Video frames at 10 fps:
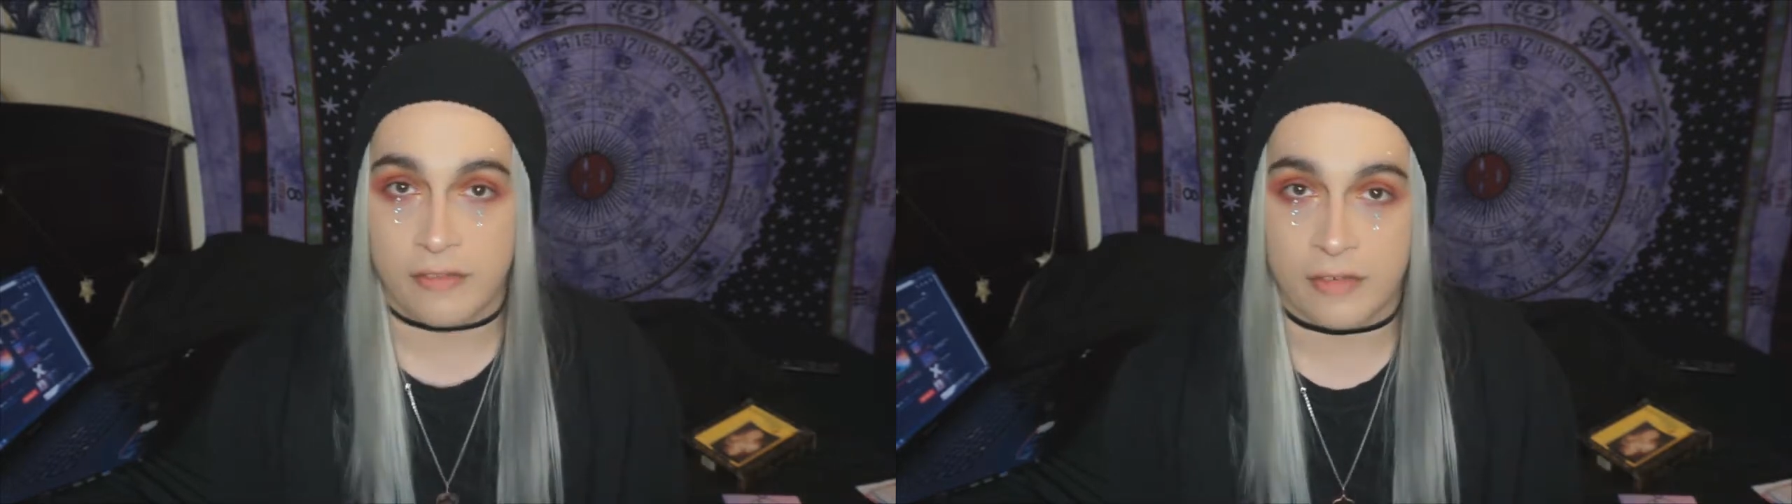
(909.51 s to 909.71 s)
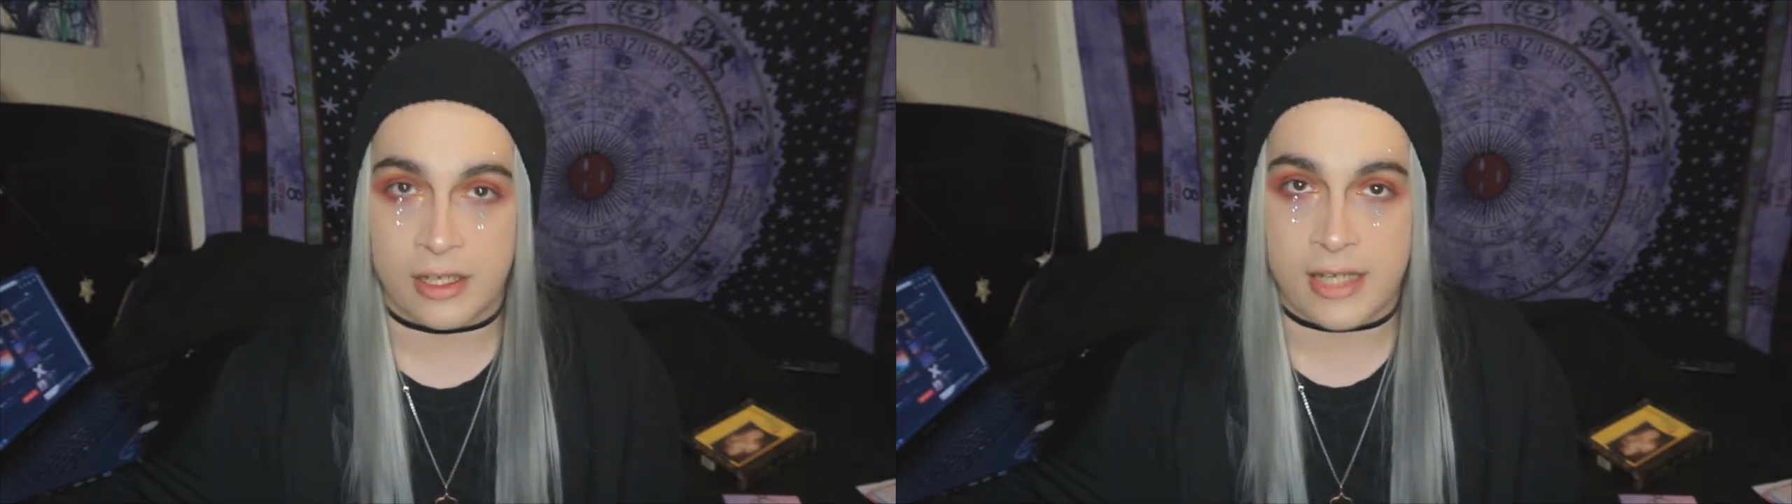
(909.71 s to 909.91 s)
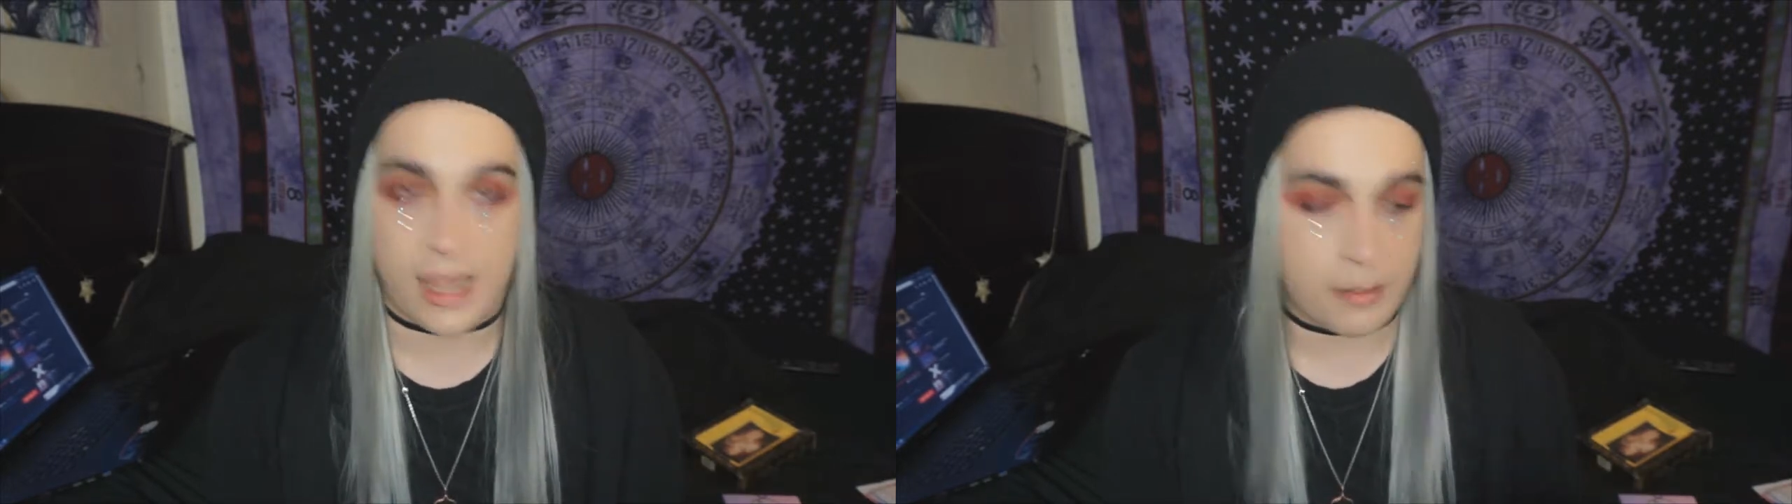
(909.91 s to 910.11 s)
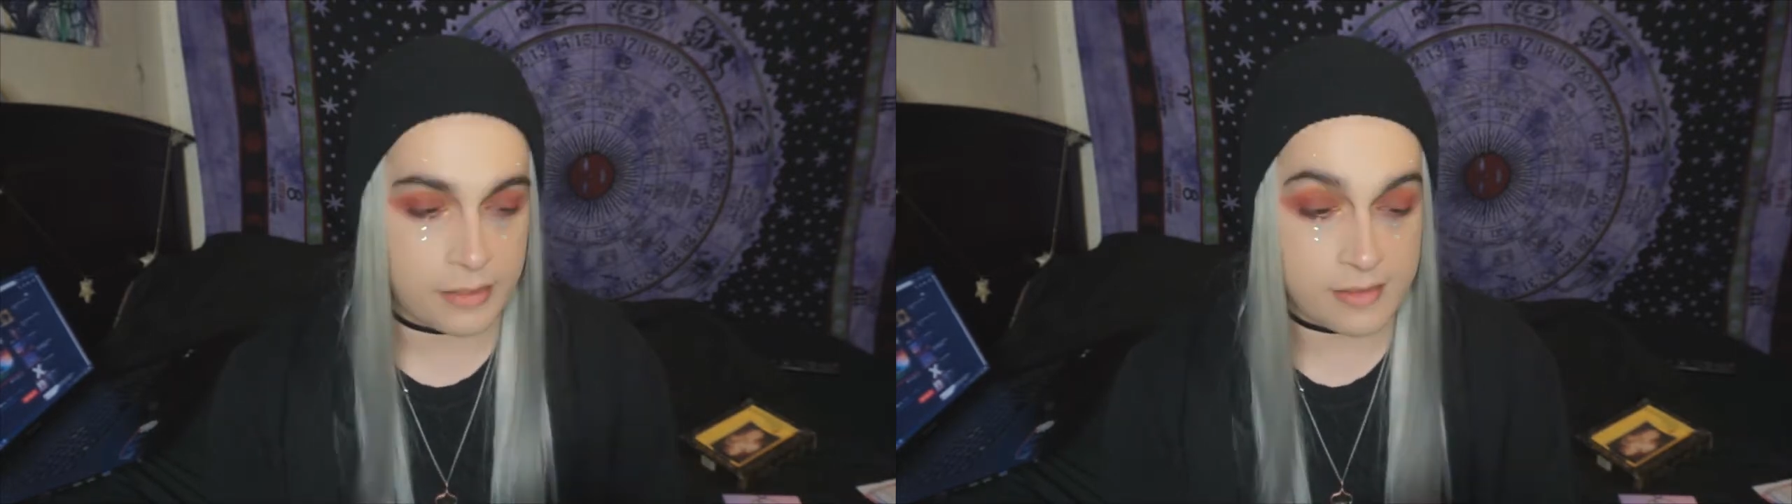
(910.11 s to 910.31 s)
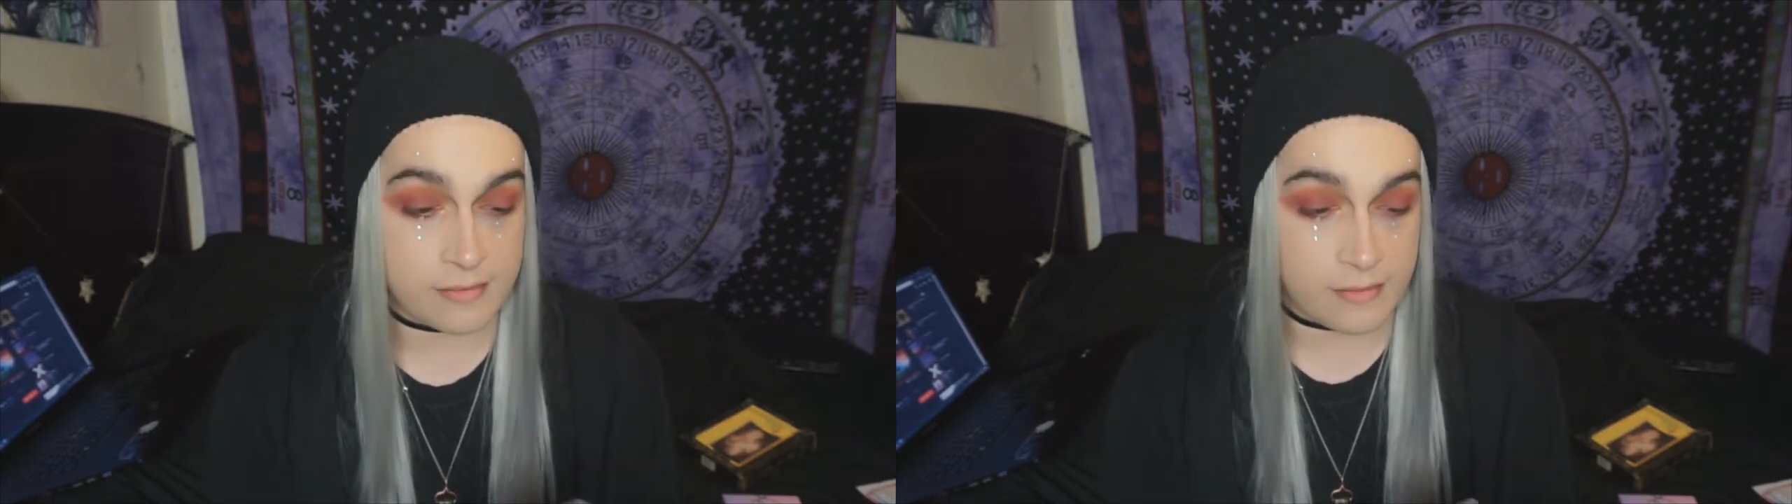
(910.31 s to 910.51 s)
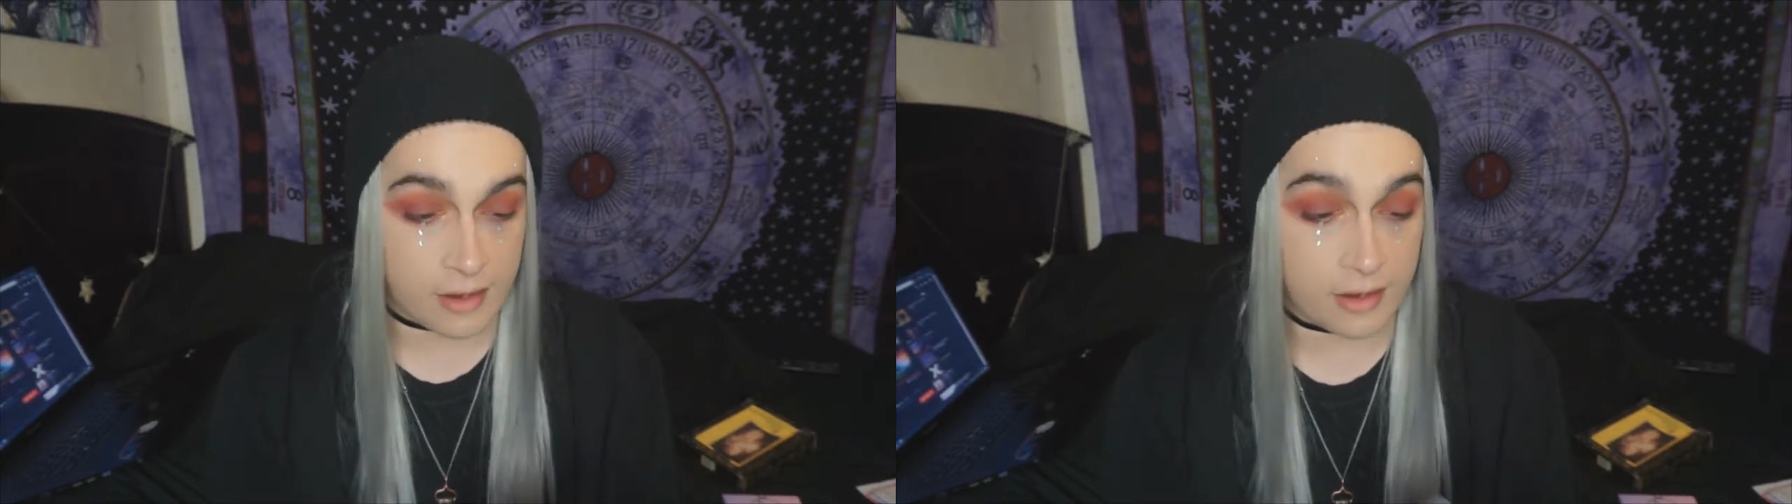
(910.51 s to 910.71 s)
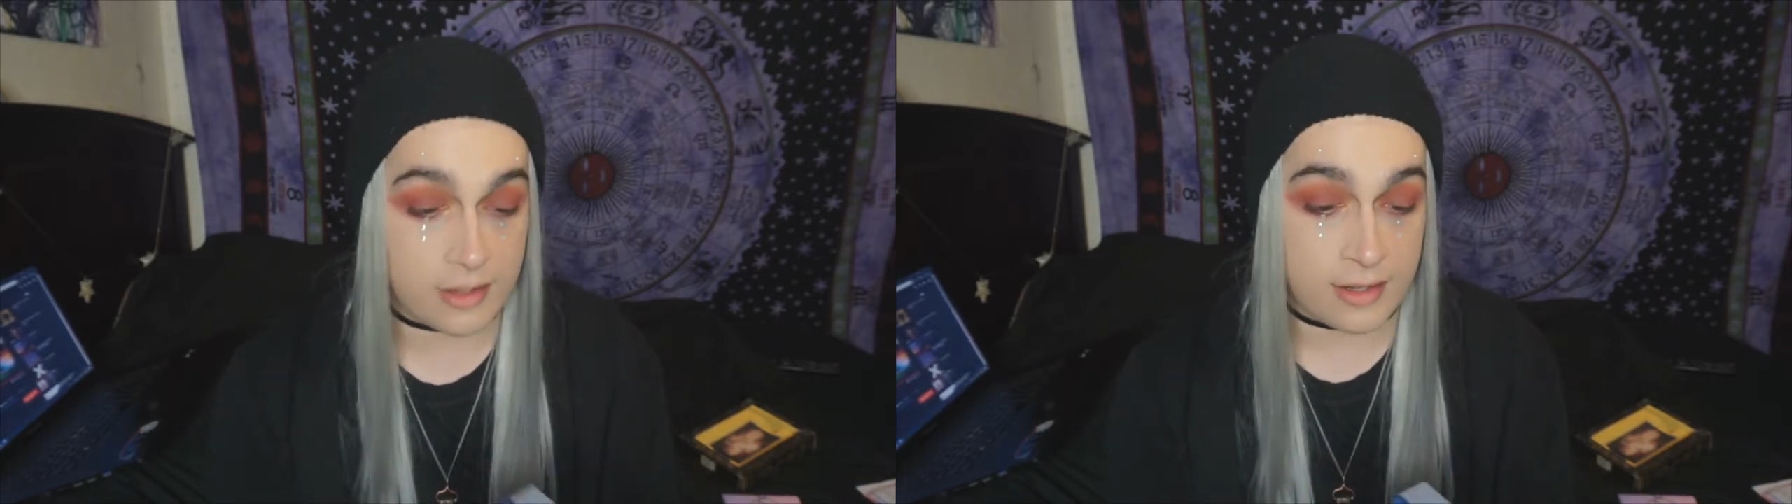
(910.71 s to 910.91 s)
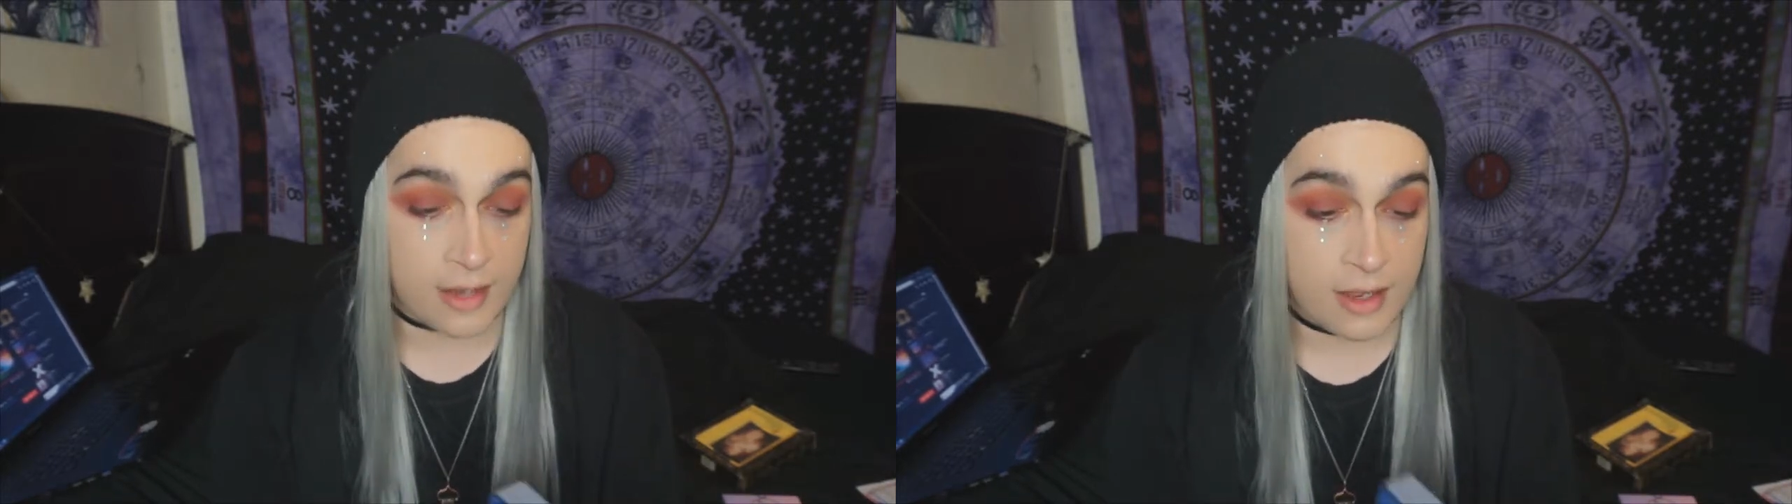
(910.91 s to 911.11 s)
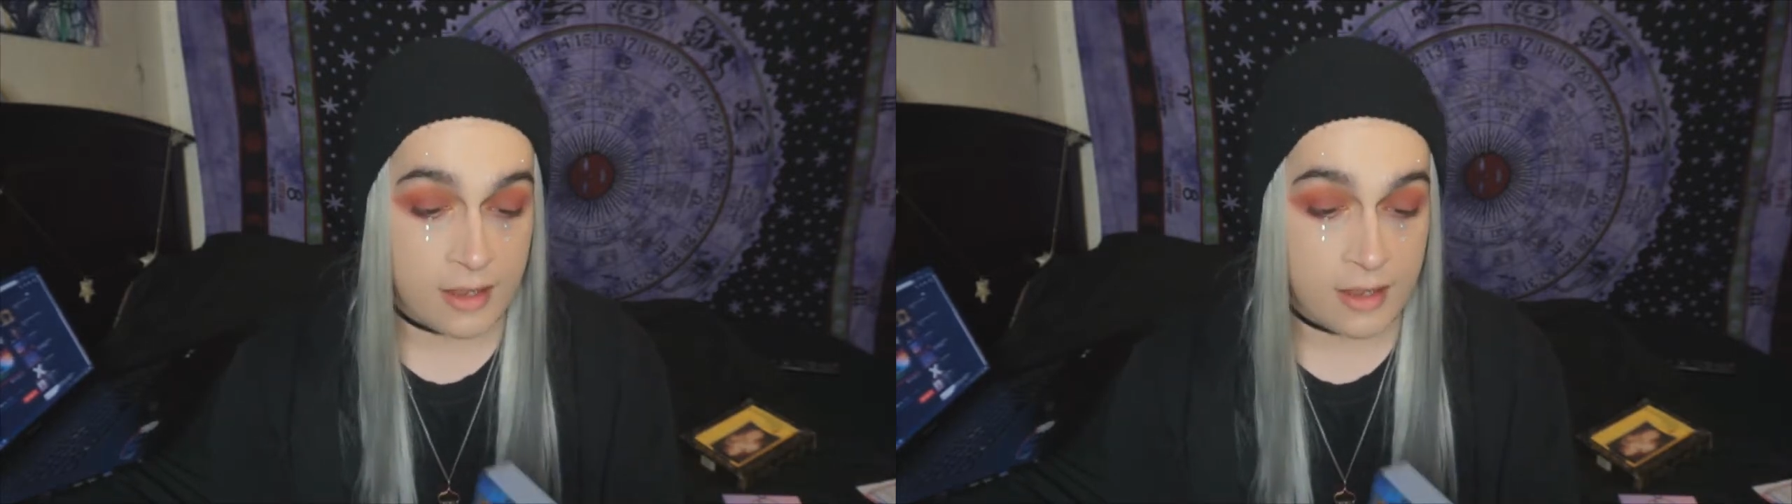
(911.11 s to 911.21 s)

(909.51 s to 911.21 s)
for a day, but it's very,